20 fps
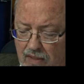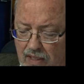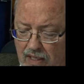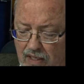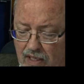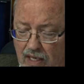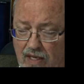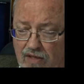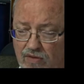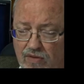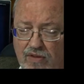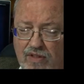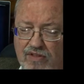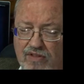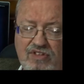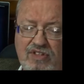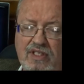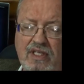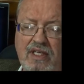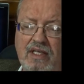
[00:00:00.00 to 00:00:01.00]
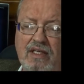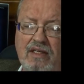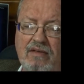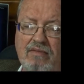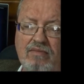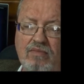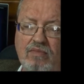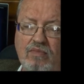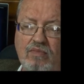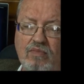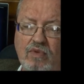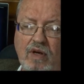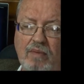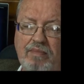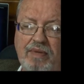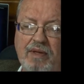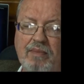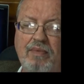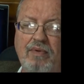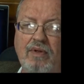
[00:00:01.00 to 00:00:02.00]
and you can see
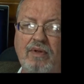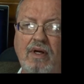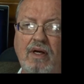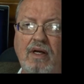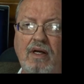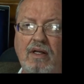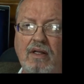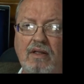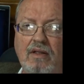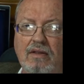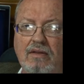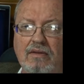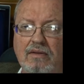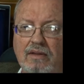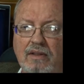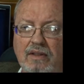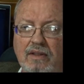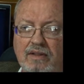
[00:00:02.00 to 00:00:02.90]
what people call